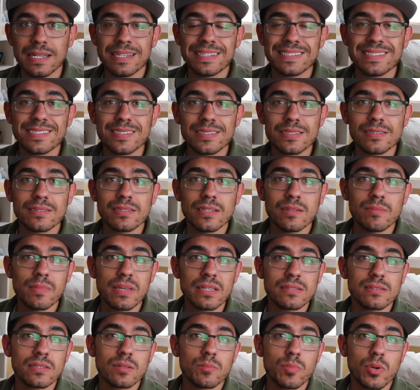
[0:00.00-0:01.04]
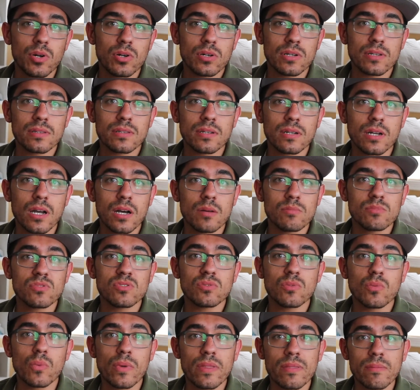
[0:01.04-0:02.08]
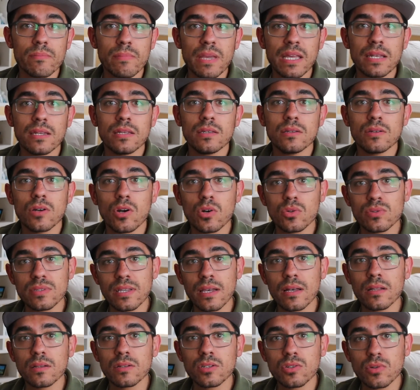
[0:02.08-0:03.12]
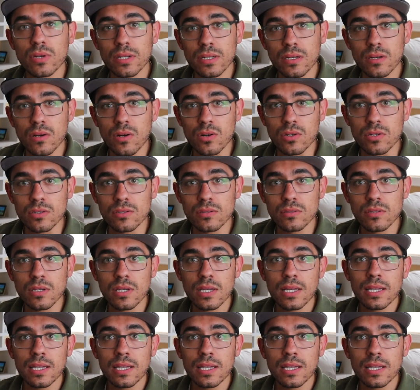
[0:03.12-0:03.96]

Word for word: This is the amazing perk that comes with many hotel credit cards.